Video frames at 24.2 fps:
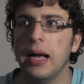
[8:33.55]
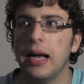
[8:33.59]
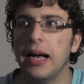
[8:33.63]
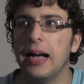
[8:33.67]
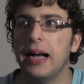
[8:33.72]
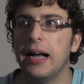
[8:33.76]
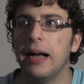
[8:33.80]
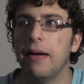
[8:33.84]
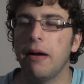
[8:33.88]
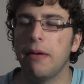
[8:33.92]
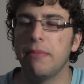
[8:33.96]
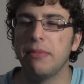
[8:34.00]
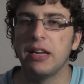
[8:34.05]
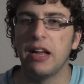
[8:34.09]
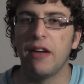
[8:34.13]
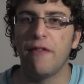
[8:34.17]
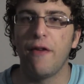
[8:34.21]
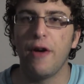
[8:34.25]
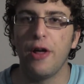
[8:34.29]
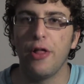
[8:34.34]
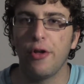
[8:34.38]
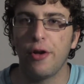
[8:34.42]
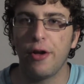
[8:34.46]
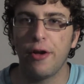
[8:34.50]
I'm
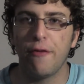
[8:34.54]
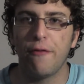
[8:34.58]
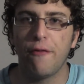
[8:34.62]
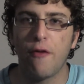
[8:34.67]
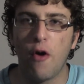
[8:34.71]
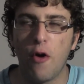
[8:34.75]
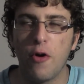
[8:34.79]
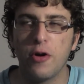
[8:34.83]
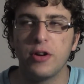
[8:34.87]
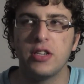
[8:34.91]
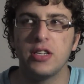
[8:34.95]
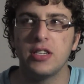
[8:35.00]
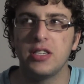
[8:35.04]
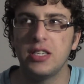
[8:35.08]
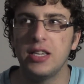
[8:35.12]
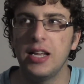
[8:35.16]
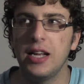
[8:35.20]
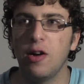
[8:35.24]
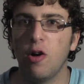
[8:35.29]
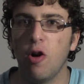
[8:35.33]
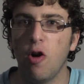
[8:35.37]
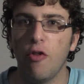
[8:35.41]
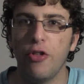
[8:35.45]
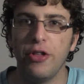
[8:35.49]
definitely looking forward to
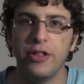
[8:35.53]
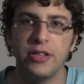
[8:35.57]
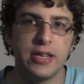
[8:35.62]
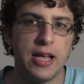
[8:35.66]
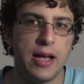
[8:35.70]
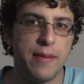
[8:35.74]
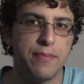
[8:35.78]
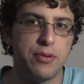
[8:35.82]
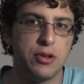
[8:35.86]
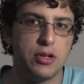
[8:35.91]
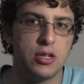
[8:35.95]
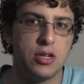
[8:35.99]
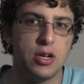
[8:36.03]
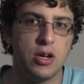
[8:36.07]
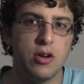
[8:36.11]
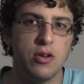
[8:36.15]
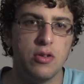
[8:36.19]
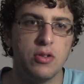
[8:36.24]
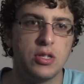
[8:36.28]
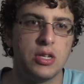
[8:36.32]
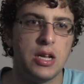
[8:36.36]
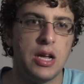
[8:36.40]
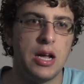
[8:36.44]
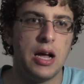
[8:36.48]
seeing all these
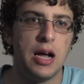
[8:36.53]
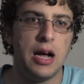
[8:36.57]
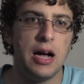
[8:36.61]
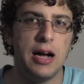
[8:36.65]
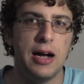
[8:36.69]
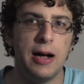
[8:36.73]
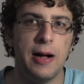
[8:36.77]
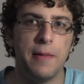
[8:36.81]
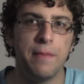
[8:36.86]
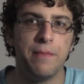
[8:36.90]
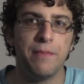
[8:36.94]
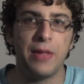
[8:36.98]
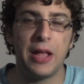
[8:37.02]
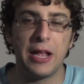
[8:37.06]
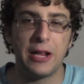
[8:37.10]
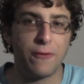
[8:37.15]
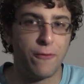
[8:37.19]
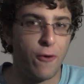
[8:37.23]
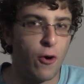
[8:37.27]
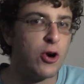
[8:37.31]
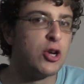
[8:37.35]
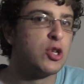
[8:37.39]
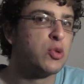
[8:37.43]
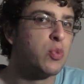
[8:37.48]
episodes. As
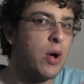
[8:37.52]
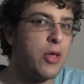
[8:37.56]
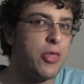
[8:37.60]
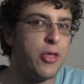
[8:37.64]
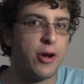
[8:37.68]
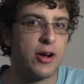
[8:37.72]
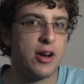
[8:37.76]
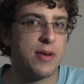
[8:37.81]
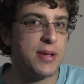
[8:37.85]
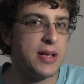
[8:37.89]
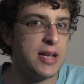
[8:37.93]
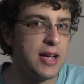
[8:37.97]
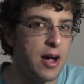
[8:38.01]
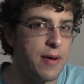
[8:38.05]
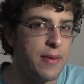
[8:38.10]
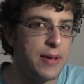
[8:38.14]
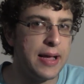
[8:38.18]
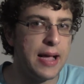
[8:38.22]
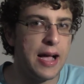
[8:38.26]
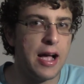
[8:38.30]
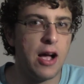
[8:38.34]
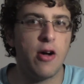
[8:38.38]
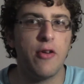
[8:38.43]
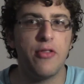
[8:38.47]
far as when they're going to be
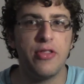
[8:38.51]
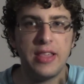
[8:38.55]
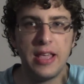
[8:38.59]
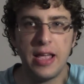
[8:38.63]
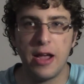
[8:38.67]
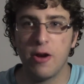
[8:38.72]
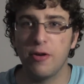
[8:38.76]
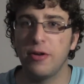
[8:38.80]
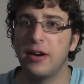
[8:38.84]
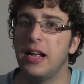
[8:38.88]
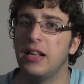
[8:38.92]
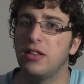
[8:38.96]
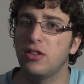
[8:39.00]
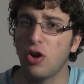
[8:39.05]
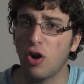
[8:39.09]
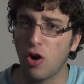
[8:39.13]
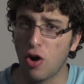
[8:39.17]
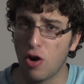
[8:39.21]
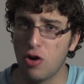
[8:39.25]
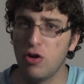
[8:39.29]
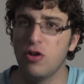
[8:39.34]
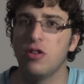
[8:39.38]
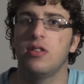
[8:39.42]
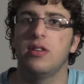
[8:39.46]
coming out, the air dates
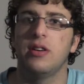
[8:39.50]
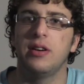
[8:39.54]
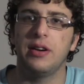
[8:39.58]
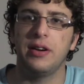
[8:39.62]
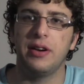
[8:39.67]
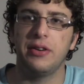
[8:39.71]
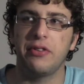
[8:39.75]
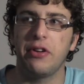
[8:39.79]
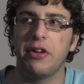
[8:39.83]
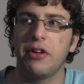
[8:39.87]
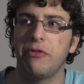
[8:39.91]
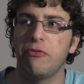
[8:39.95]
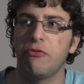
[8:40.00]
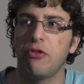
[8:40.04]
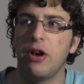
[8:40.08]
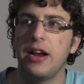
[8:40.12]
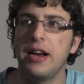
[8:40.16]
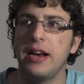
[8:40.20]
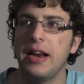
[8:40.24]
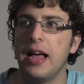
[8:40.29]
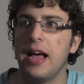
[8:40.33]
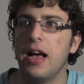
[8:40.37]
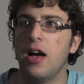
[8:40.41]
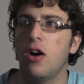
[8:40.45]
aren't
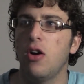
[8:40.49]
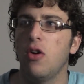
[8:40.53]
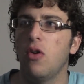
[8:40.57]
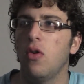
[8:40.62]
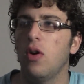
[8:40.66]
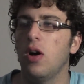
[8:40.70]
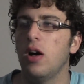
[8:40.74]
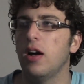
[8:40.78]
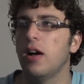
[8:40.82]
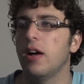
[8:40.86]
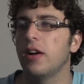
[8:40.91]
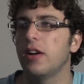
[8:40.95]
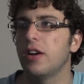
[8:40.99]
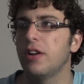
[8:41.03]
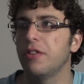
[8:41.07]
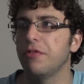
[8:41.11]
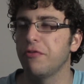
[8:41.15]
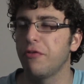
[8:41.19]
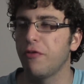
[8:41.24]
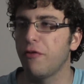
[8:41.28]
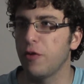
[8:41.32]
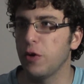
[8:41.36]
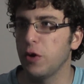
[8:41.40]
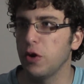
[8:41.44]
right now
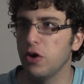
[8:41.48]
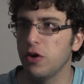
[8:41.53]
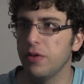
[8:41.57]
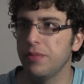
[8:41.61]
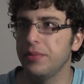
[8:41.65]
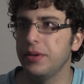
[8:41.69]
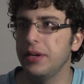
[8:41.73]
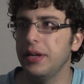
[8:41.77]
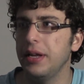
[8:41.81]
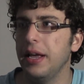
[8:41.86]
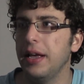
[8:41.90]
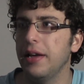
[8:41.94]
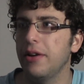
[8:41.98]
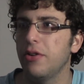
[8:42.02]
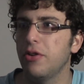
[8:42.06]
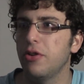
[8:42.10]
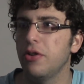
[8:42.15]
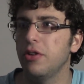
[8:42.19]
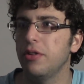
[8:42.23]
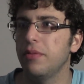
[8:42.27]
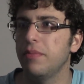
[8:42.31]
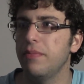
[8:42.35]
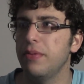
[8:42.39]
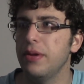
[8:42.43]
confirmed. It
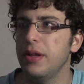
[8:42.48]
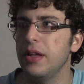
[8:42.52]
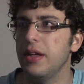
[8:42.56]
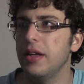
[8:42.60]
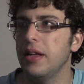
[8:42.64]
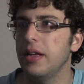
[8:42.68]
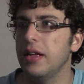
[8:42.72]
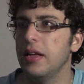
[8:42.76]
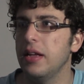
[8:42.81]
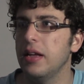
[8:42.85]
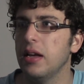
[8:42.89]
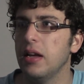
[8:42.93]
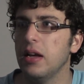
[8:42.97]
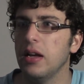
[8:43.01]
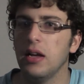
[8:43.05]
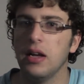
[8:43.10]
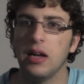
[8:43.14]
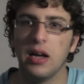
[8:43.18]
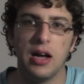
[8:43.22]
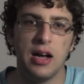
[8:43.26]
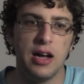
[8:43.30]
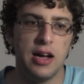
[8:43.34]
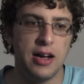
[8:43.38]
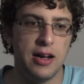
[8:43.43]
could be
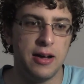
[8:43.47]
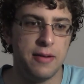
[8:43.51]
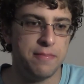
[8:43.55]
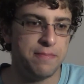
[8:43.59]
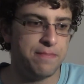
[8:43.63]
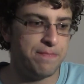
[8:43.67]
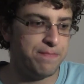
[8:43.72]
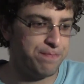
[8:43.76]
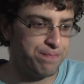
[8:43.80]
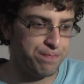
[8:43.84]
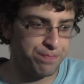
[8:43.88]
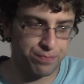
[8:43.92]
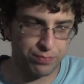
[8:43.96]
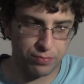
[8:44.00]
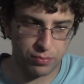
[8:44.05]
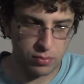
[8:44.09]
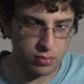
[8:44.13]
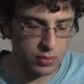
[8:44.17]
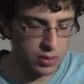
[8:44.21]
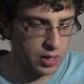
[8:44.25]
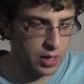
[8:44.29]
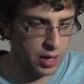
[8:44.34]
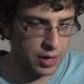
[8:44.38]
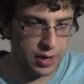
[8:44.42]
a
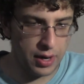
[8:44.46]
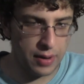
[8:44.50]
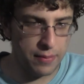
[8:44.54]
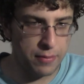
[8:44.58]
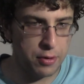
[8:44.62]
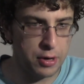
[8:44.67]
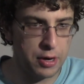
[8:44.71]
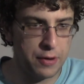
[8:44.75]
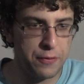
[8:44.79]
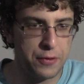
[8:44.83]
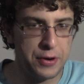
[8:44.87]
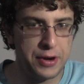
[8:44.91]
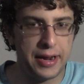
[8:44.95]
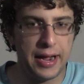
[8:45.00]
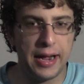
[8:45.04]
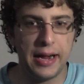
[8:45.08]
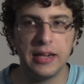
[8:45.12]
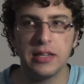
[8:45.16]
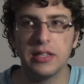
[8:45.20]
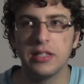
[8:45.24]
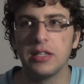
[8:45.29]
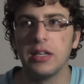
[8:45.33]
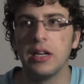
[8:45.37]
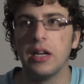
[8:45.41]
number of different
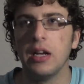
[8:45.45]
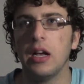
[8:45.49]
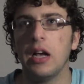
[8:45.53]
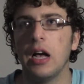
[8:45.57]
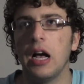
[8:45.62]
dates.